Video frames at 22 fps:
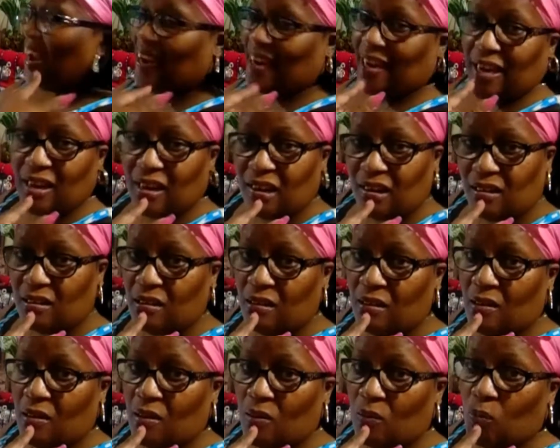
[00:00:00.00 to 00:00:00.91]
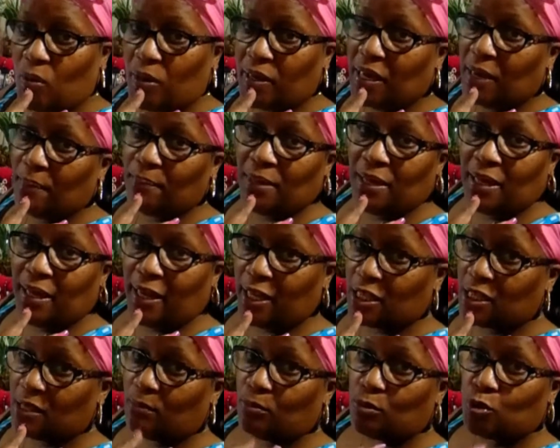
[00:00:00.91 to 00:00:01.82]
thing here would get me
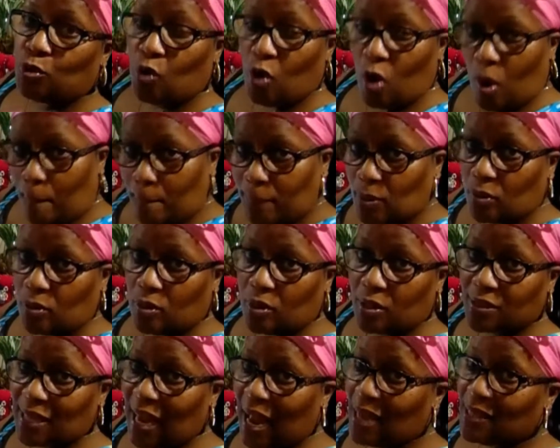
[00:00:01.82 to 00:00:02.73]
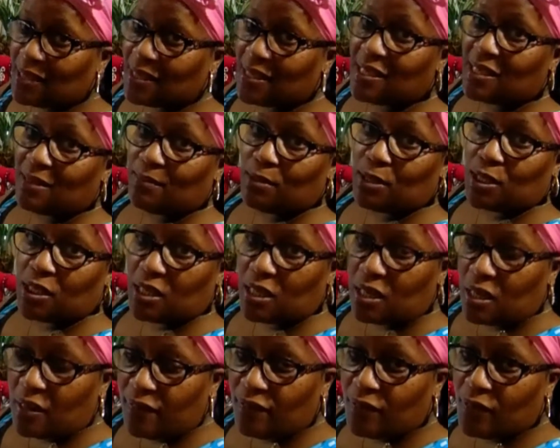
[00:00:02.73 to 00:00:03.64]
in some trouble. Because I say some
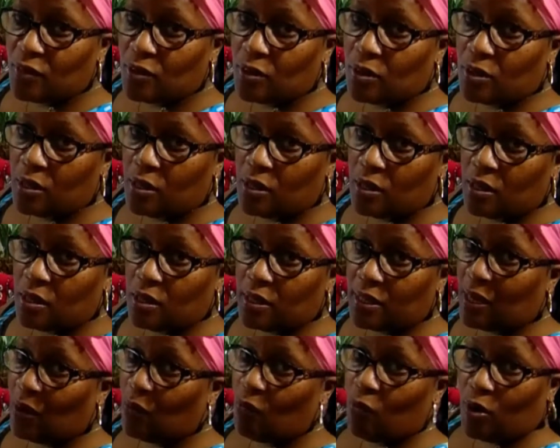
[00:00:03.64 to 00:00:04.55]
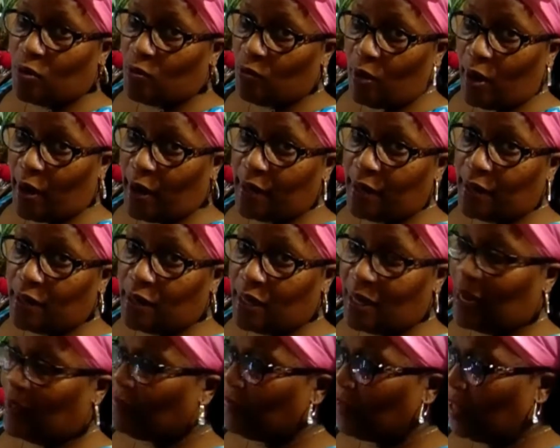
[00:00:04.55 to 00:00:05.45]
stuff that wasn't right.
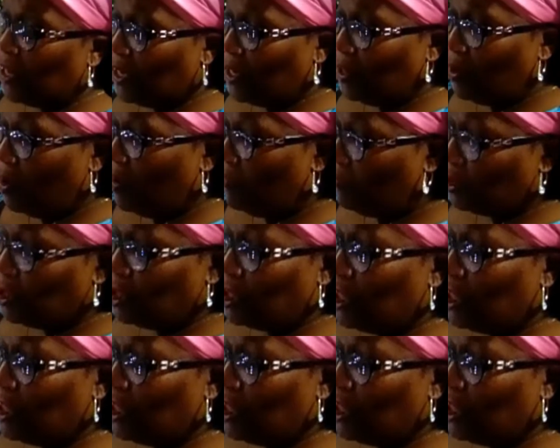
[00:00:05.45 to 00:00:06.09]
And I thank God for